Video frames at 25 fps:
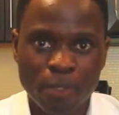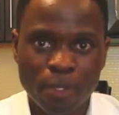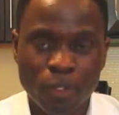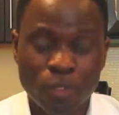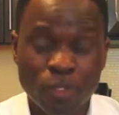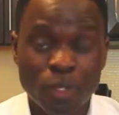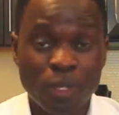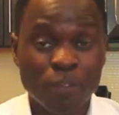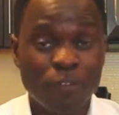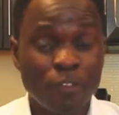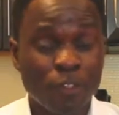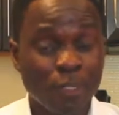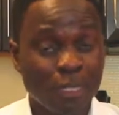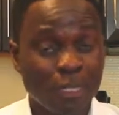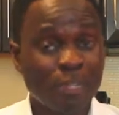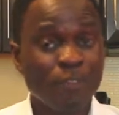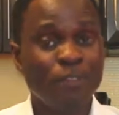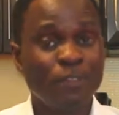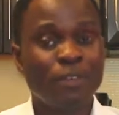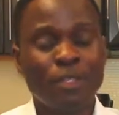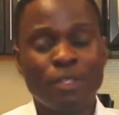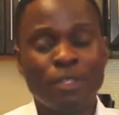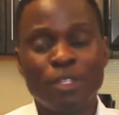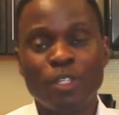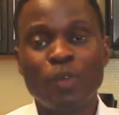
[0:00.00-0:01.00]
So if you
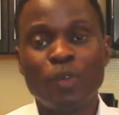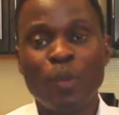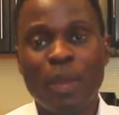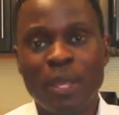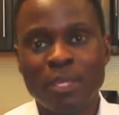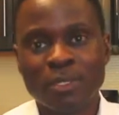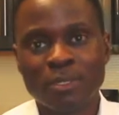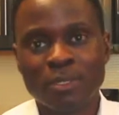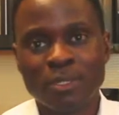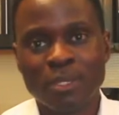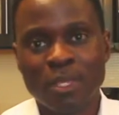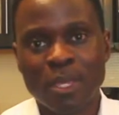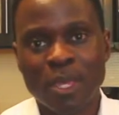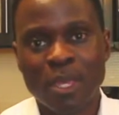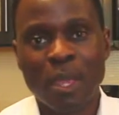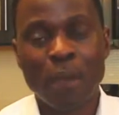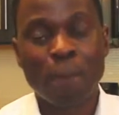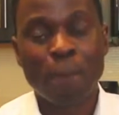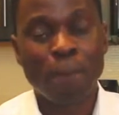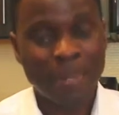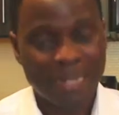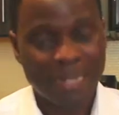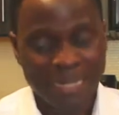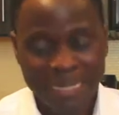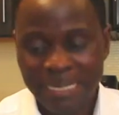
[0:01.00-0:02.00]
live in the US,
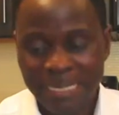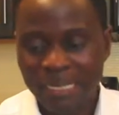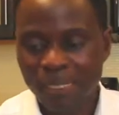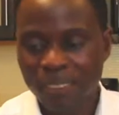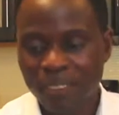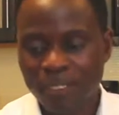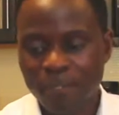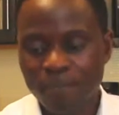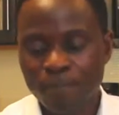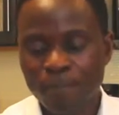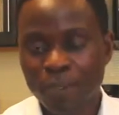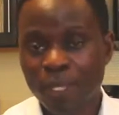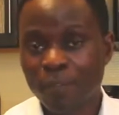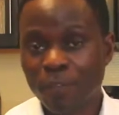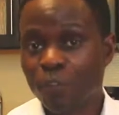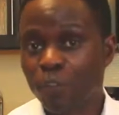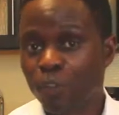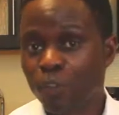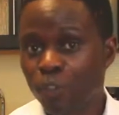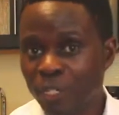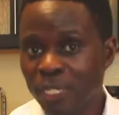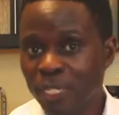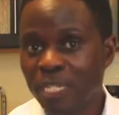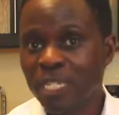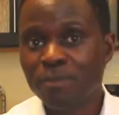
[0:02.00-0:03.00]
please, if
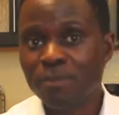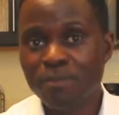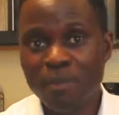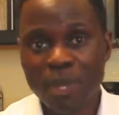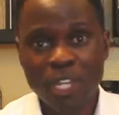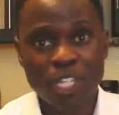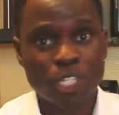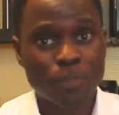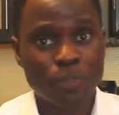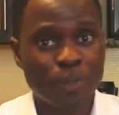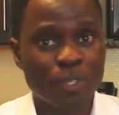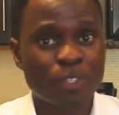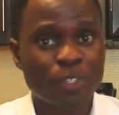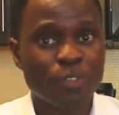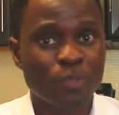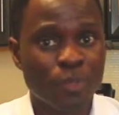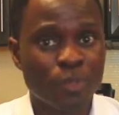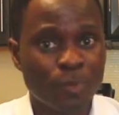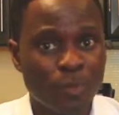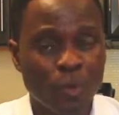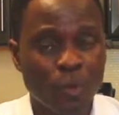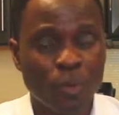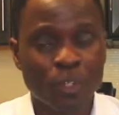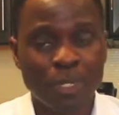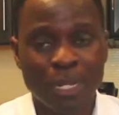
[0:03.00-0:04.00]
you need my special
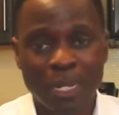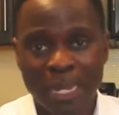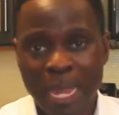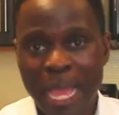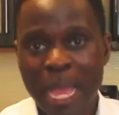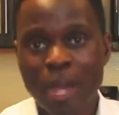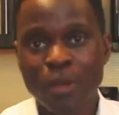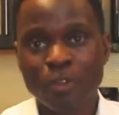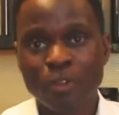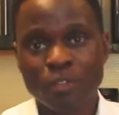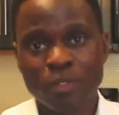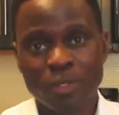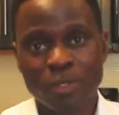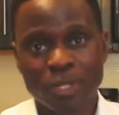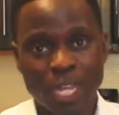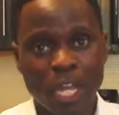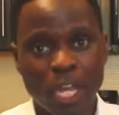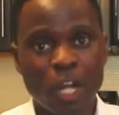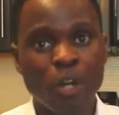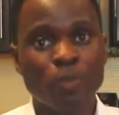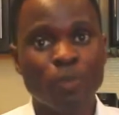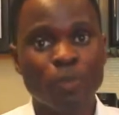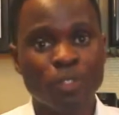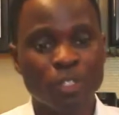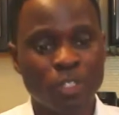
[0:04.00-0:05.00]
report, allows you and
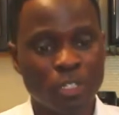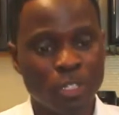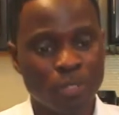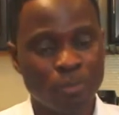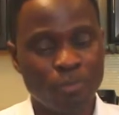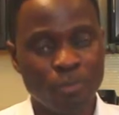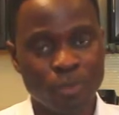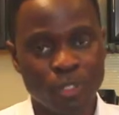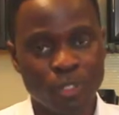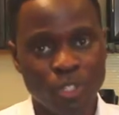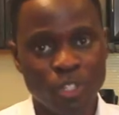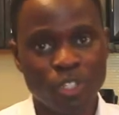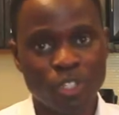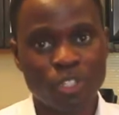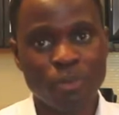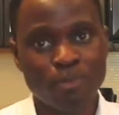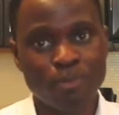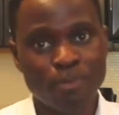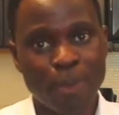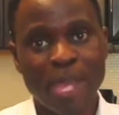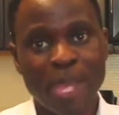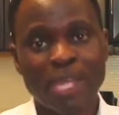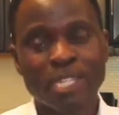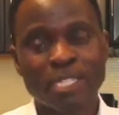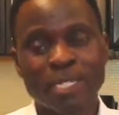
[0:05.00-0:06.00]
helps you to position,
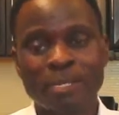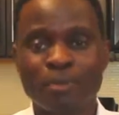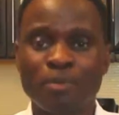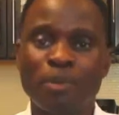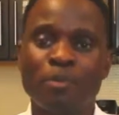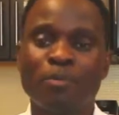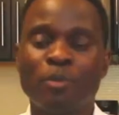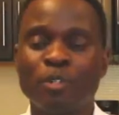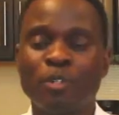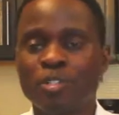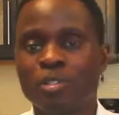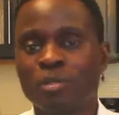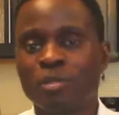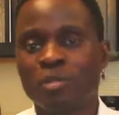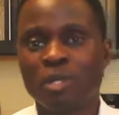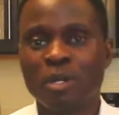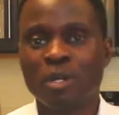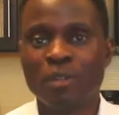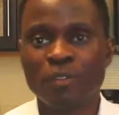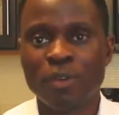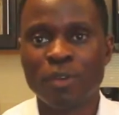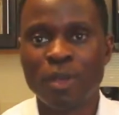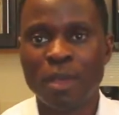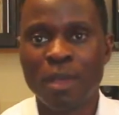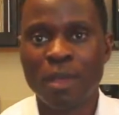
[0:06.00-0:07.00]
package, and promote
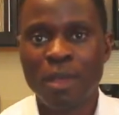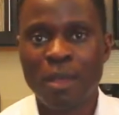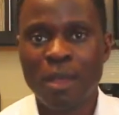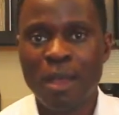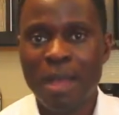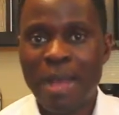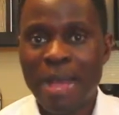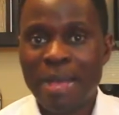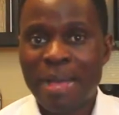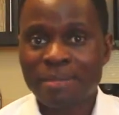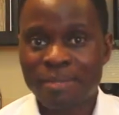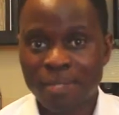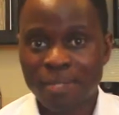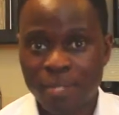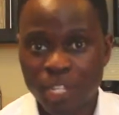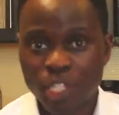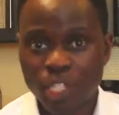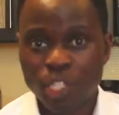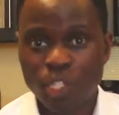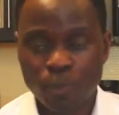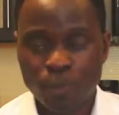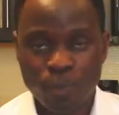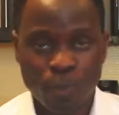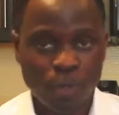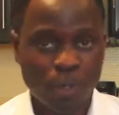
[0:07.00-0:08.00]
yourself as an
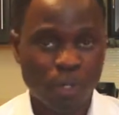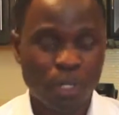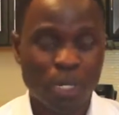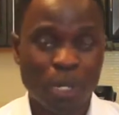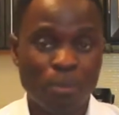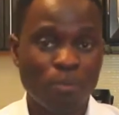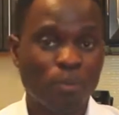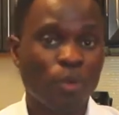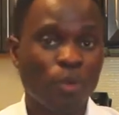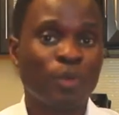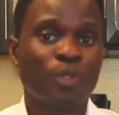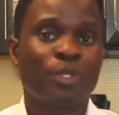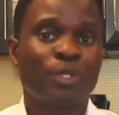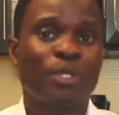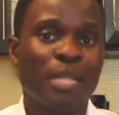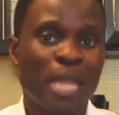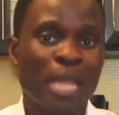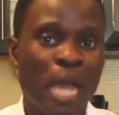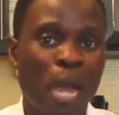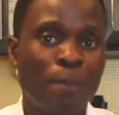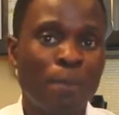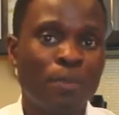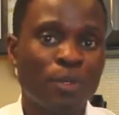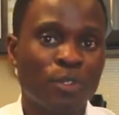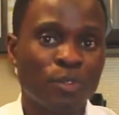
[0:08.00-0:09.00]
expert, I'm more than
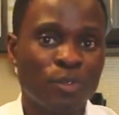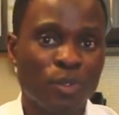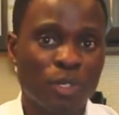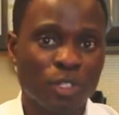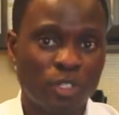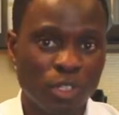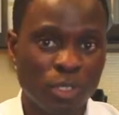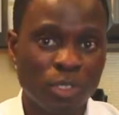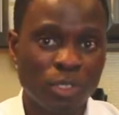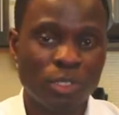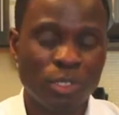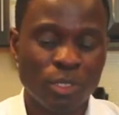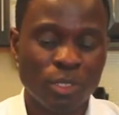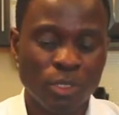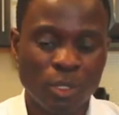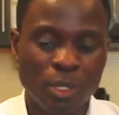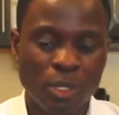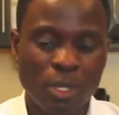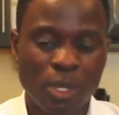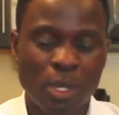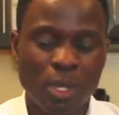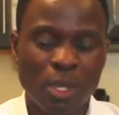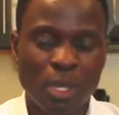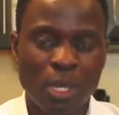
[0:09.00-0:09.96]
happy to assist you.